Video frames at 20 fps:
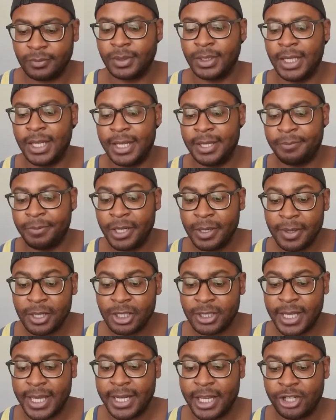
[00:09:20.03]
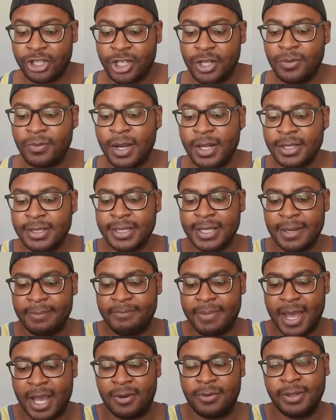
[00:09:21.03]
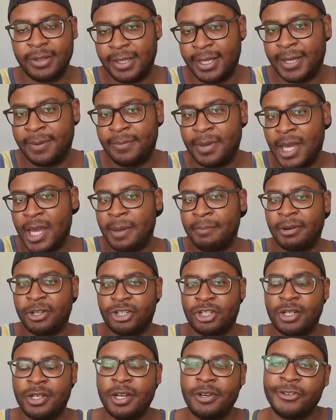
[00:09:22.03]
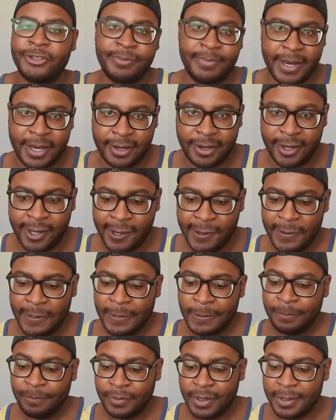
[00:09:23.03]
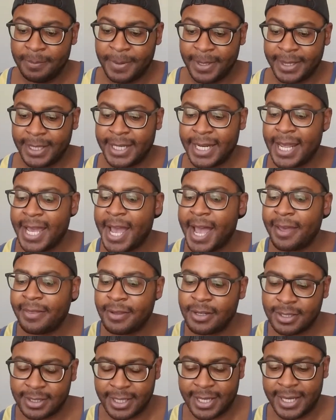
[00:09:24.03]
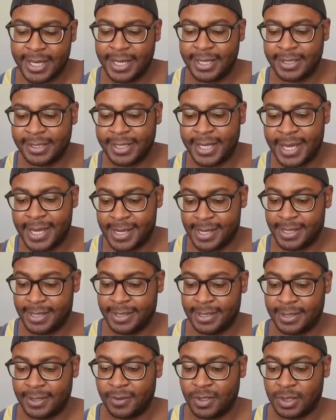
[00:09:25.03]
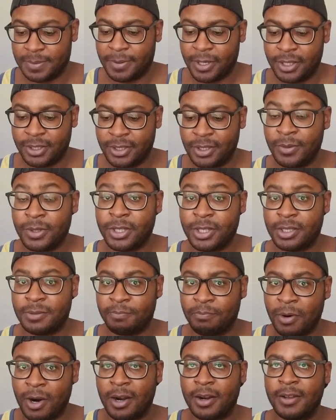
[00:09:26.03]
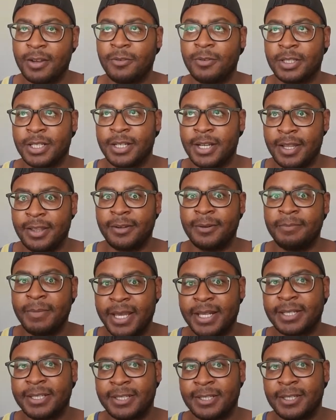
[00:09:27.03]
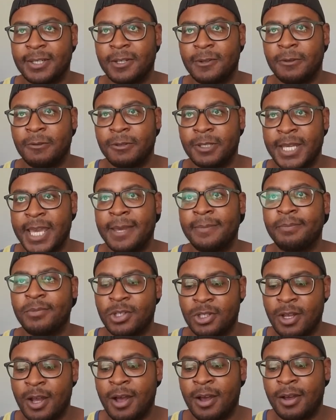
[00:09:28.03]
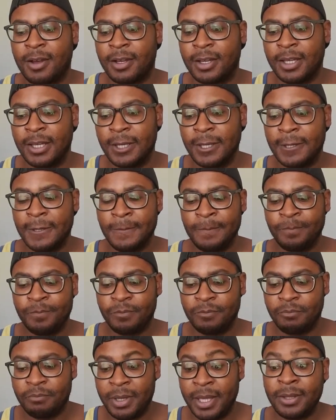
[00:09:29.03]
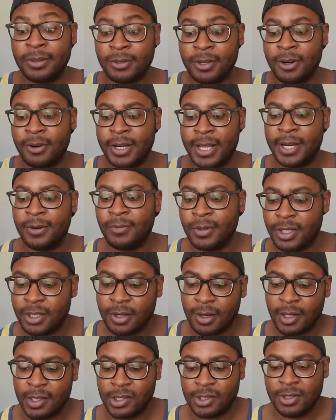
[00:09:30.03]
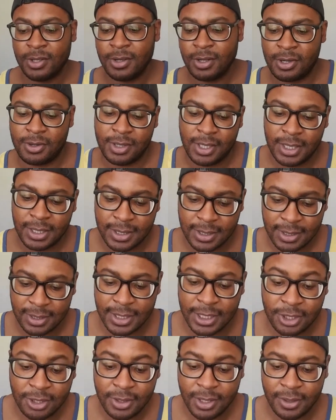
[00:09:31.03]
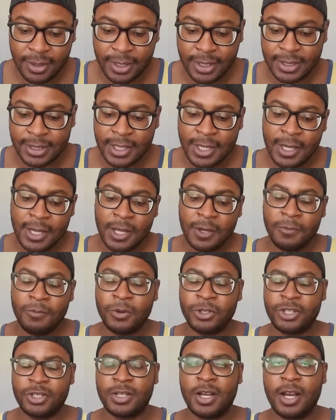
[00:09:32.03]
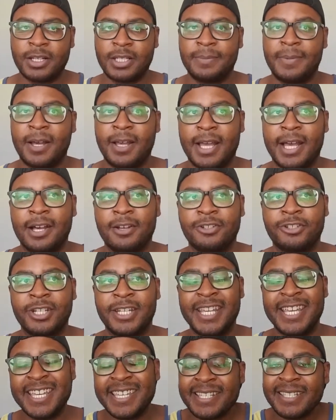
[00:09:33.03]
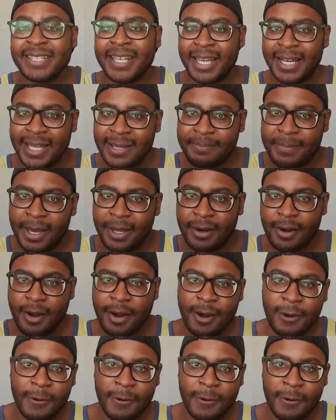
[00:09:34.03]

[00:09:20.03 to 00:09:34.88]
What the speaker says: pretty much saying that she wants to get back with him, but she knows better. But then the other side was part 2, which was another mixed tape song been thrown in, which called Did You Notice? Which talks about how she is getting better.